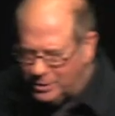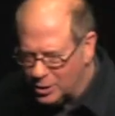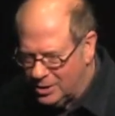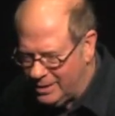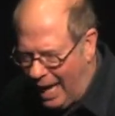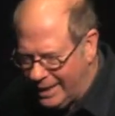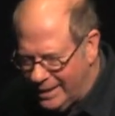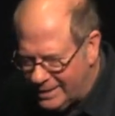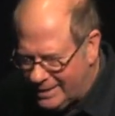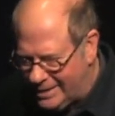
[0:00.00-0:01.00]
just, I
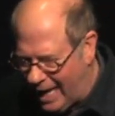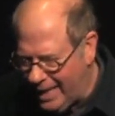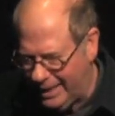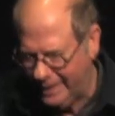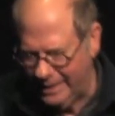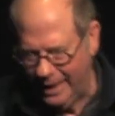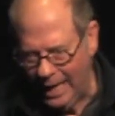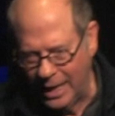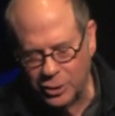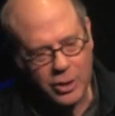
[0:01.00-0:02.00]
didn't say anything.
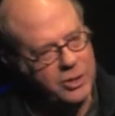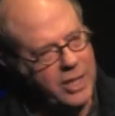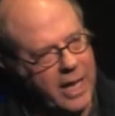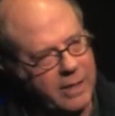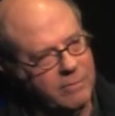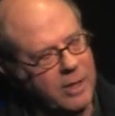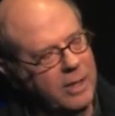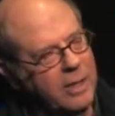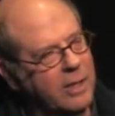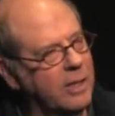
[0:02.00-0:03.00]
I just said,
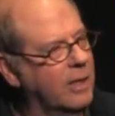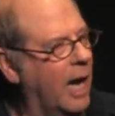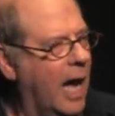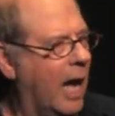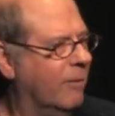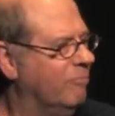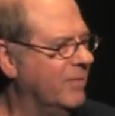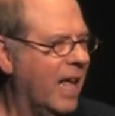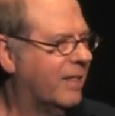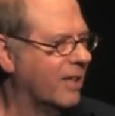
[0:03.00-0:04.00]
uh,
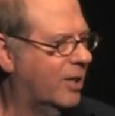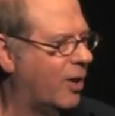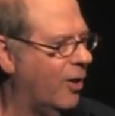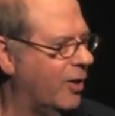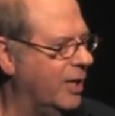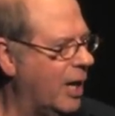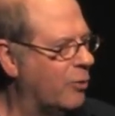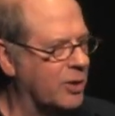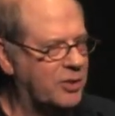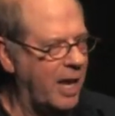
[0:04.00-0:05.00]
nothing, Kurt, you know,
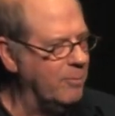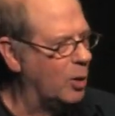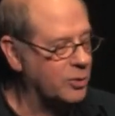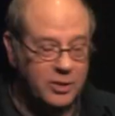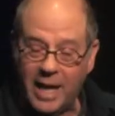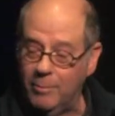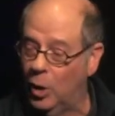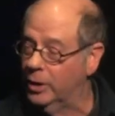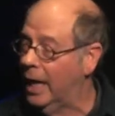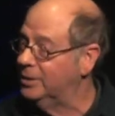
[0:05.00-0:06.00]
the same old, same
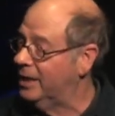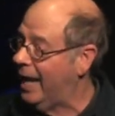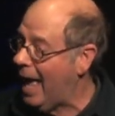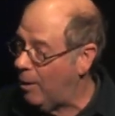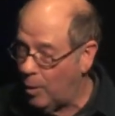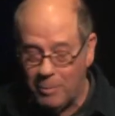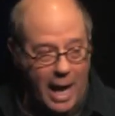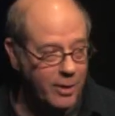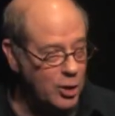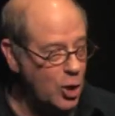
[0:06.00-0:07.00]
old. I said, how
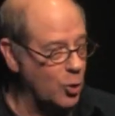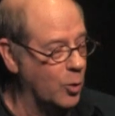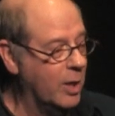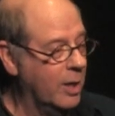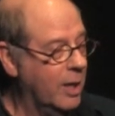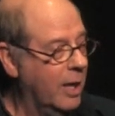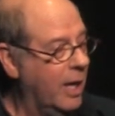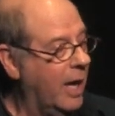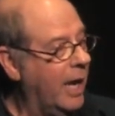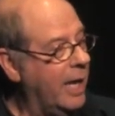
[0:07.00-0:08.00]
about you?
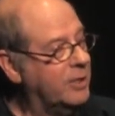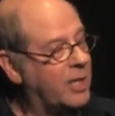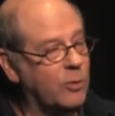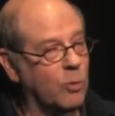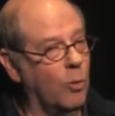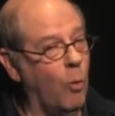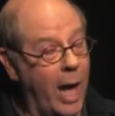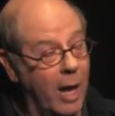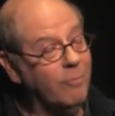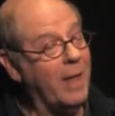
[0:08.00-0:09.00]
He said,
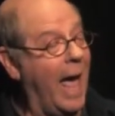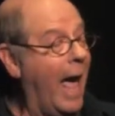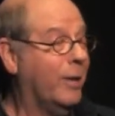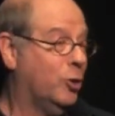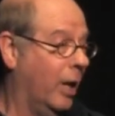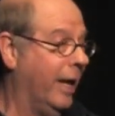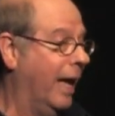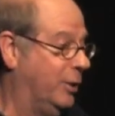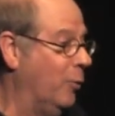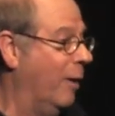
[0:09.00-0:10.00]
well, actually,
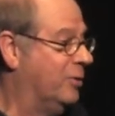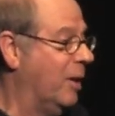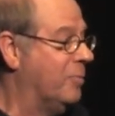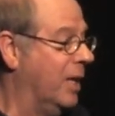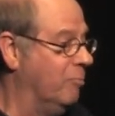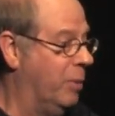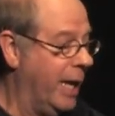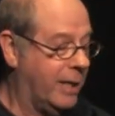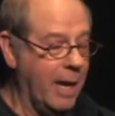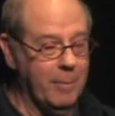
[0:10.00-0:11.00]
I do have something
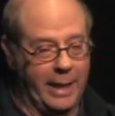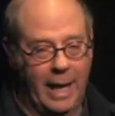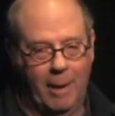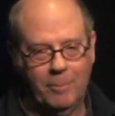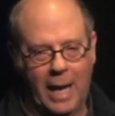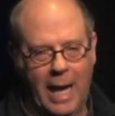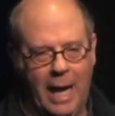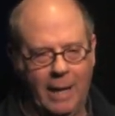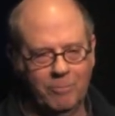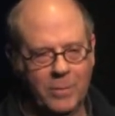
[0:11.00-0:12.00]
big coming up.
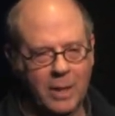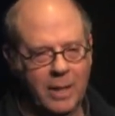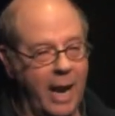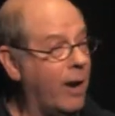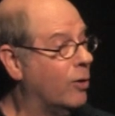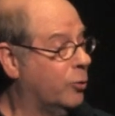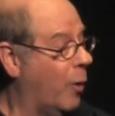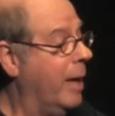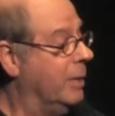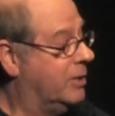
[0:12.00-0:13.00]
Um, Harold
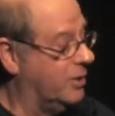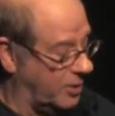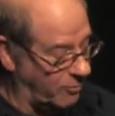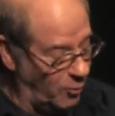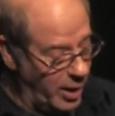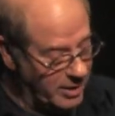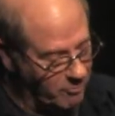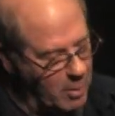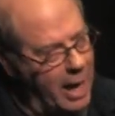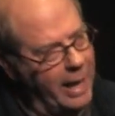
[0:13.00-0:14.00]
Ramis is a friend
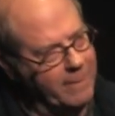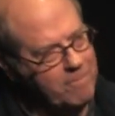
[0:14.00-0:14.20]
of mine.